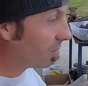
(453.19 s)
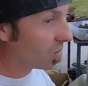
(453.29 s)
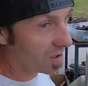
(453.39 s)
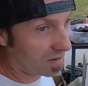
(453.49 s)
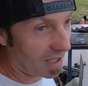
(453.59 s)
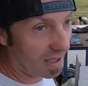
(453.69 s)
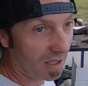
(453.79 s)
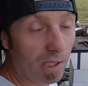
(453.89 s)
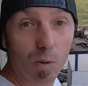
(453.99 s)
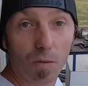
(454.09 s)
to work. They get
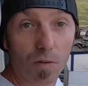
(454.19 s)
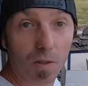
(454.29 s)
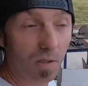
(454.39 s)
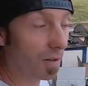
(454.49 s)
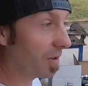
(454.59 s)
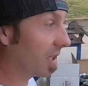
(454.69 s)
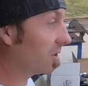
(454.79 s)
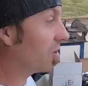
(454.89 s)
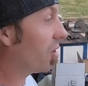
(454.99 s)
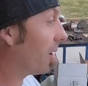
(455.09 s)
decent reviews, and if it
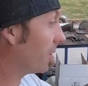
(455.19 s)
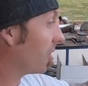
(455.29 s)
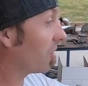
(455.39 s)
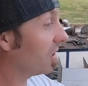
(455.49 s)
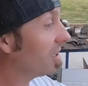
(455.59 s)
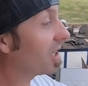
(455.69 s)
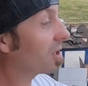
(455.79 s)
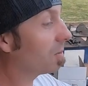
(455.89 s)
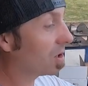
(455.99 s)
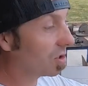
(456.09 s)
gets the job done, or at least
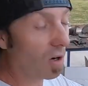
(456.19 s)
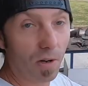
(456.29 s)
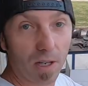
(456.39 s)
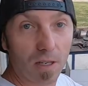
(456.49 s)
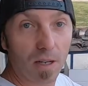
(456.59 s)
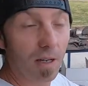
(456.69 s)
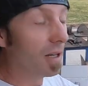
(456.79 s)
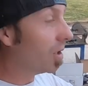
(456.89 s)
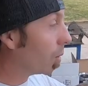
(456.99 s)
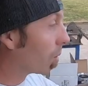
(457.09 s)
gets me started,
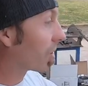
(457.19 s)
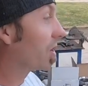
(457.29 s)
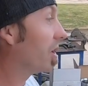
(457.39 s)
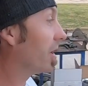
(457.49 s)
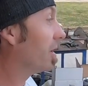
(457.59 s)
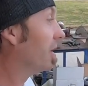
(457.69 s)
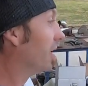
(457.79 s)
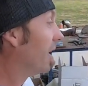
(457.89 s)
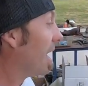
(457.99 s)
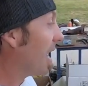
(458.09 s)
we're good.
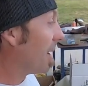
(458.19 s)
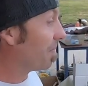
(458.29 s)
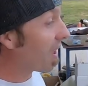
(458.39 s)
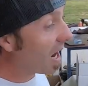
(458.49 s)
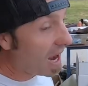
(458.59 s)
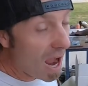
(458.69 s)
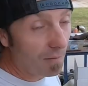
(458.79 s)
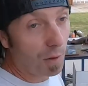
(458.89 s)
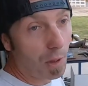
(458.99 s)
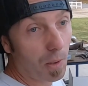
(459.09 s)
I
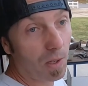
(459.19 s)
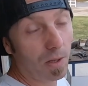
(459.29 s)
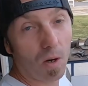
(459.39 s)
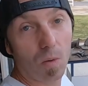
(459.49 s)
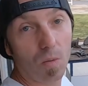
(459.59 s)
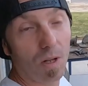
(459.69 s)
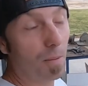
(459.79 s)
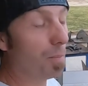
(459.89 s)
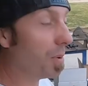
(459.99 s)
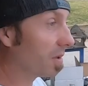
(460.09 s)
have a theory though,
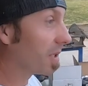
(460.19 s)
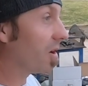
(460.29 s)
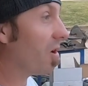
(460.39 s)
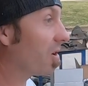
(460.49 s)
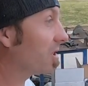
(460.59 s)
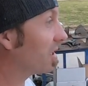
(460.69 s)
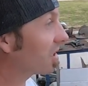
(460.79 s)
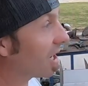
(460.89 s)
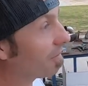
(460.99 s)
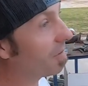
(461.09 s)
building cars, and it's
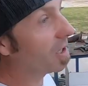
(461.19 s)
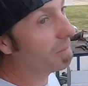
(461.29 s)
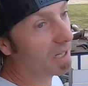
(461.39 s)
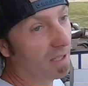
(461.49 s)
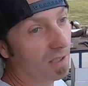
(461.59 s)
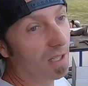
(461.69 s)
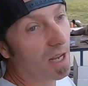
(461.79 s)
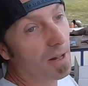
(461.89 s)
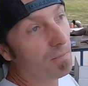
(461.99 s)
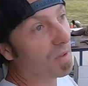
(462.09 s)
kind of funny because
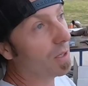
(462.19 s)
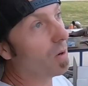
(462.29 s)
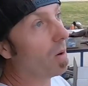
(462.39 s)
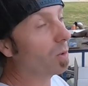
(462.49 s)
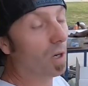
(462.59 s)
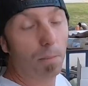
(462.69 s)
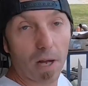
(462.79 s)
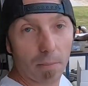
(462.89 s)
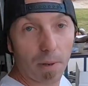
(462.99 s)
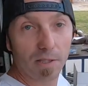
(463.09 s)
you always want to
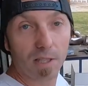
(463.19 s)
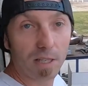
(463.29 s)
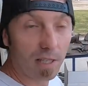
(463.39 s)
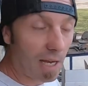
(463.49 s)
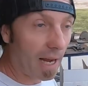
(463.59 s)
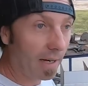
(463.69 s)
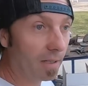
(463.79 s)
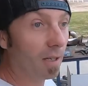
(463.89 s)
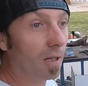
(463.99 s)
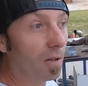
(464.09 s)
buy the best thing you can
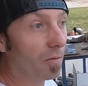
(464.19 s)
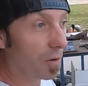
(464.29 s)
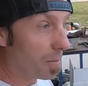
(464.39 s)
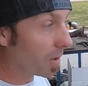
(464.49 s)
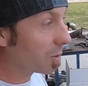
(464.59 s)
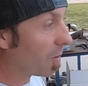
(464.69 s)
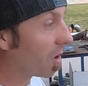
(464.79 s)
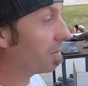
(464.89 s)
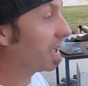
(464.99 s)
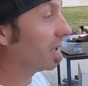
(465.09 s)
for the most
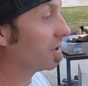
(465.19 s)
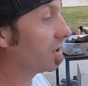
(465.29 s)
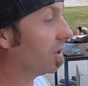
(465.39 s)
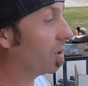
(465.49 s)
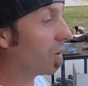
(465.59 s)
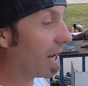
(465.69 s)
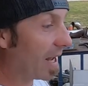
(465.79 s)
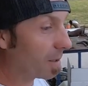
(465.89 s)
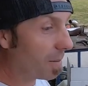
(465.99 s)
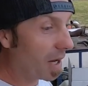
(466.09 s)
part, because you don't want to
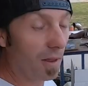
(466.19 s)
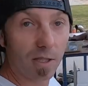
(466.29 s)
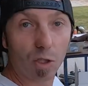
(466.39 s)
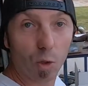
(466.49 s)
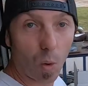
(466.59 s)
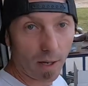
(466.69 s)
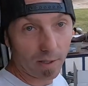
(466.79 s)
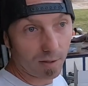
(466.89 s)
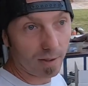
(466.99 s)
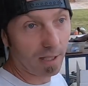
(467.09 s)
have to buy things
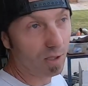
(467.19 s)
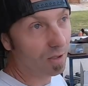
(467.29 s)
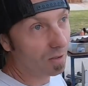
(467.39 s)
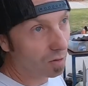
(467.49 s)
twice. That's